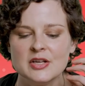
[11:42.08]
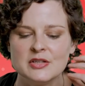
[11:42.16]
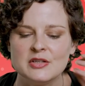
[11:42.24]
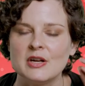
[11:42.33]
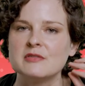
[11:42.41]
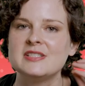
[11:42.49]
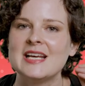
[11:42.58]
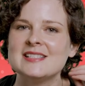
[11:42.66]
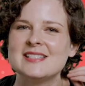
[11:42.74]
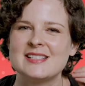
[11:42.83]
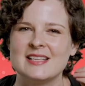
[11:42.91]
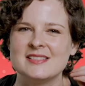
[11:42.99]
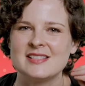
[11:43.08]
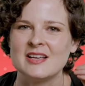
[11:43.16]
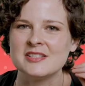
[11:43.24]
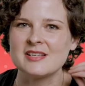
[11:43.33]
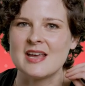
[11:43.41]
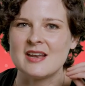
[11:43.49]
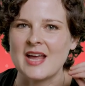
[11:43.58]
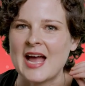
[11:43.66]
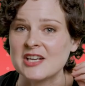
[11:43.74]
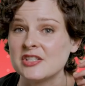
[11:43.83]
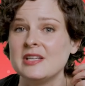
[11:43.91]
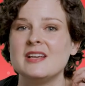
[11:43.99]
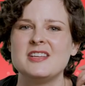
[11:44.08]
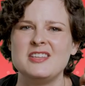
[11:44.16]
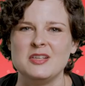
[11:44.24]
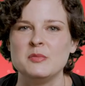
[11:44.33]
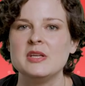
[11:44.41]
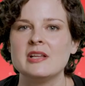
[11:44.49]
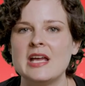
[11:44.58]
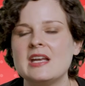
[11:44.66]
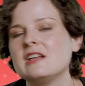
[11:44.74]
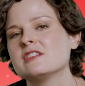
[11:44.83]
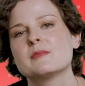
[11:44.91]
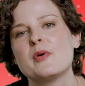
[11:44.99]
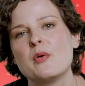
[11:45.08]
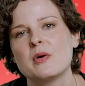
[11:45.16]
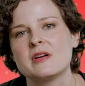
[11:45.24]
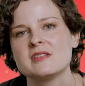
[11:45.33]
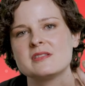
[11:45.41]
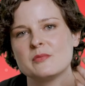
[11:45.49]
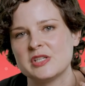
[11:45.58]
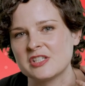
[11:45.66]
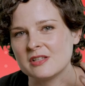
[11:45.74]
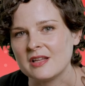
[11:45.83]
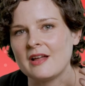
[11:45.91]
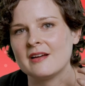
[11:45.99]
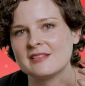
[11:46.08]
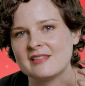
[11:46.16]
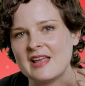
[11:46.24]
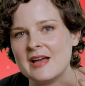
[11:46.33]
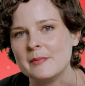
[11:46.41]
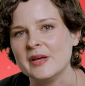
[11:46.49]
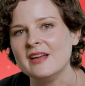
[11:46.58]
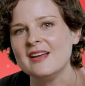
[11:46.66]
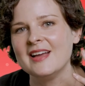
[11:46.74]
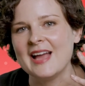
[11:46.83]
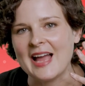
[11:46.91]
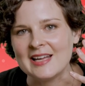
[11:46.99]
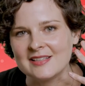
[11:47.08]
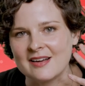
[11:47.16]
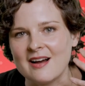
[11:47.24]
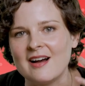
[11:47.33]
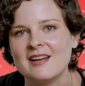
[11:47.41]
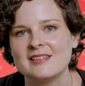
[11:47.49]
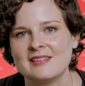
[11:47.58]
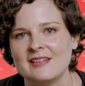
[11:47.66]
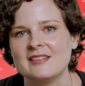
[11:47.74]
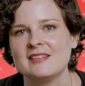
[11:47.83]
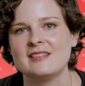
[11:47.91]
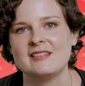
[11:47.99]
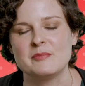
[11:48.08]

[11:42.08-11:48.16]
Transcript: dead skin cells can actually accumulate in your pores, which clogs them and causes